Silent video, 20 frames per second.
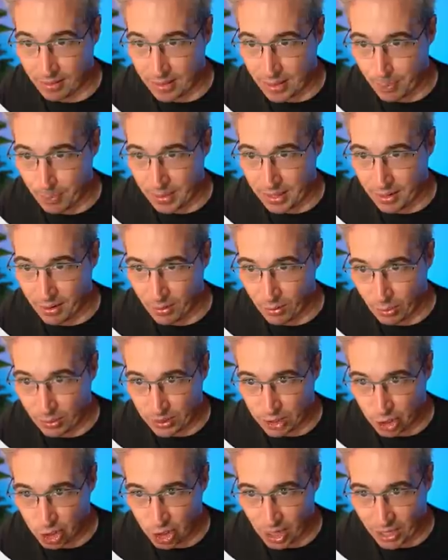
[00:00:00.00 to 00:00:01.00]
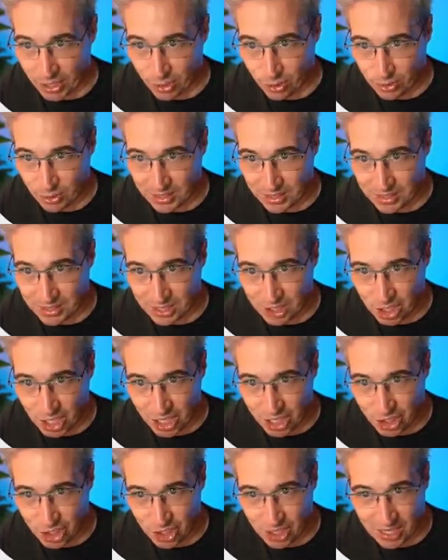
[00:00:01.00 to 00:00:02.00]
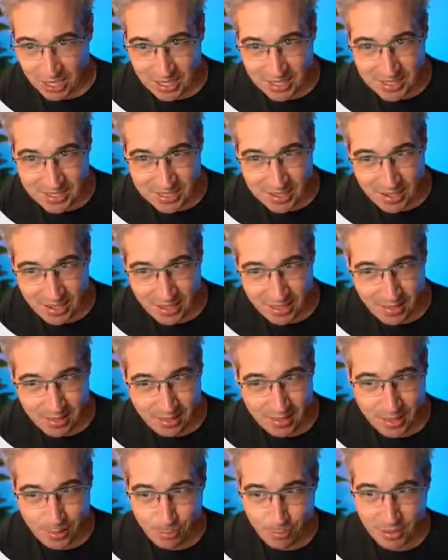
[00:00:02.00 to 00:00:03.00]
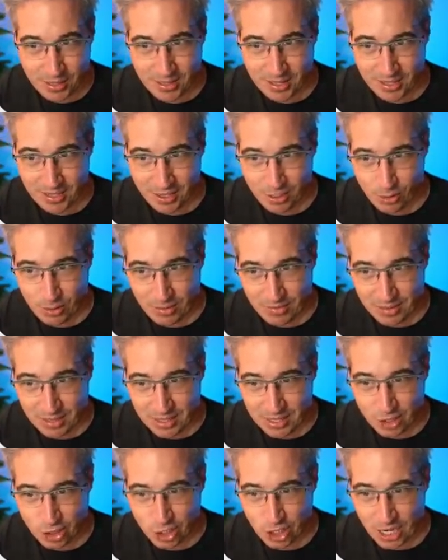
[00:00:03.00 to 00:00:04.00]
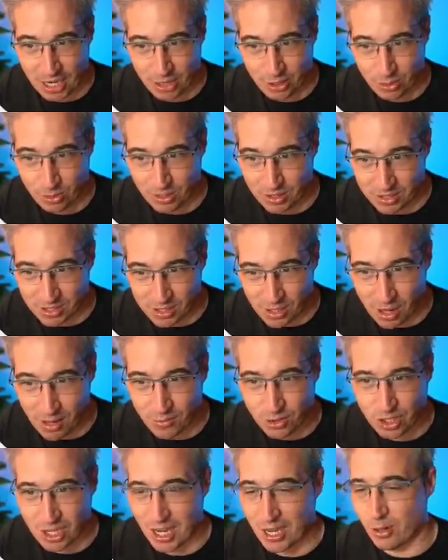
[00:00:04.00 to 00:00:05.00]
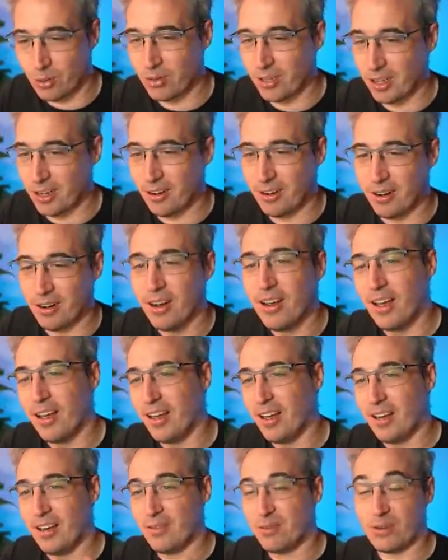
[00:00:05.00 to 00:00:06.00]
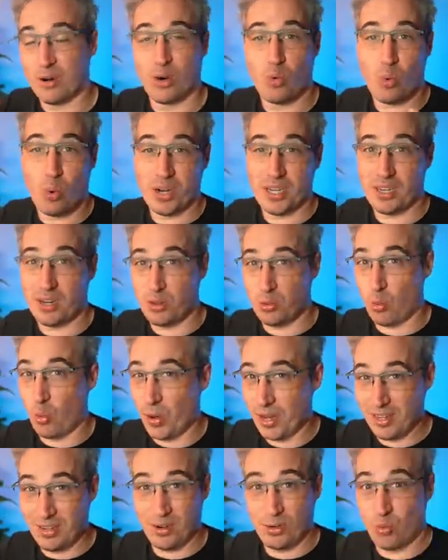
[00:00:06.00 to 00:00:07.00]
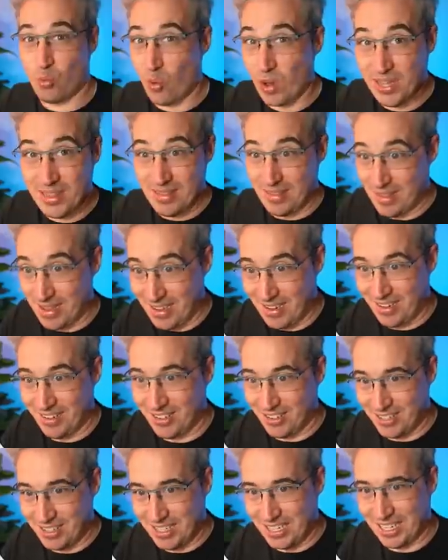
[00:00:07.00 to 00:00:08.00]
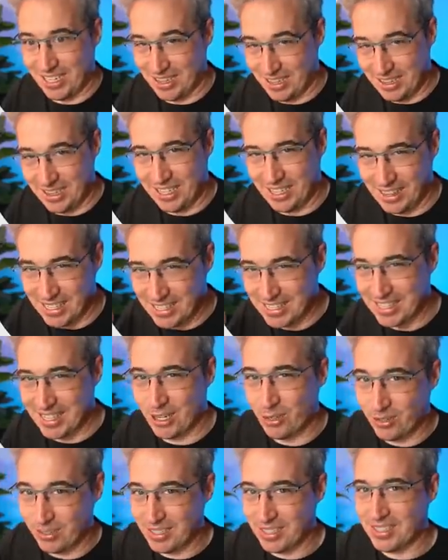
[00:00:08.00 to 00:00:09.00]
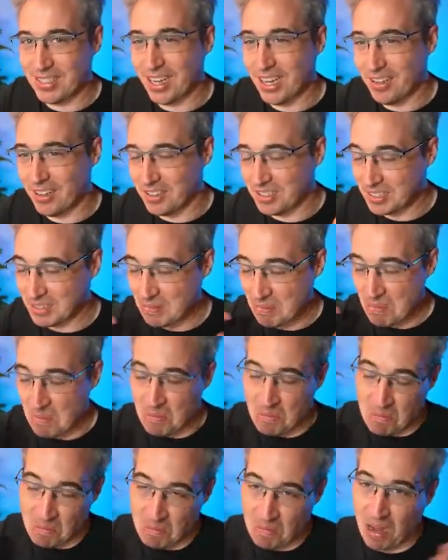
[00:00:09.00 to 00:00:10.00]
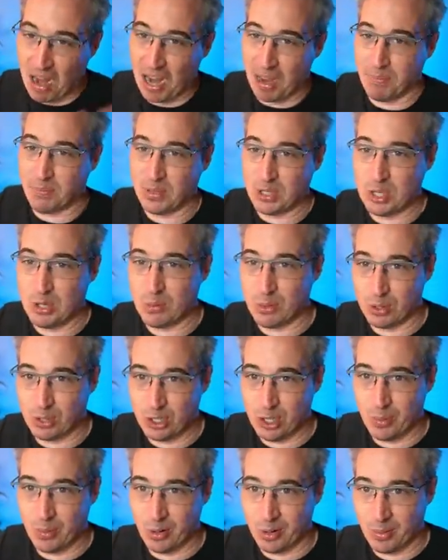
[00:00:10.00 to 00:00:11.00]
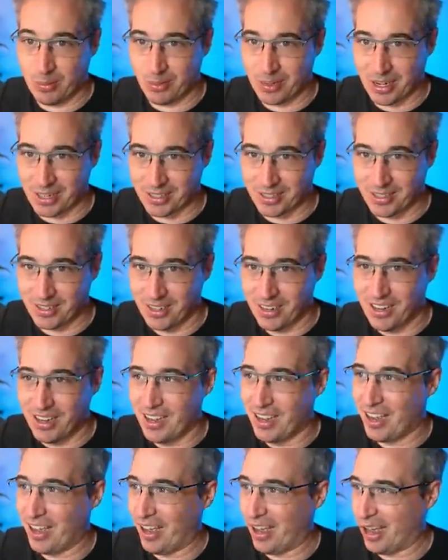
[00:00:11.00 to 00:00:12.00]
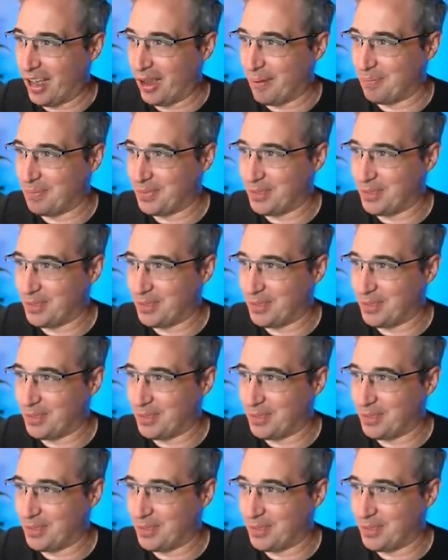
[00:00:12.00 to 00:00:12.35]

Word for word: lip here with the shadow that's changing inside the lip, and then here we have the nice shadow, the soft shadow there. For a white on white on white thing, just to get like these little details, I'm super super impressed. Um,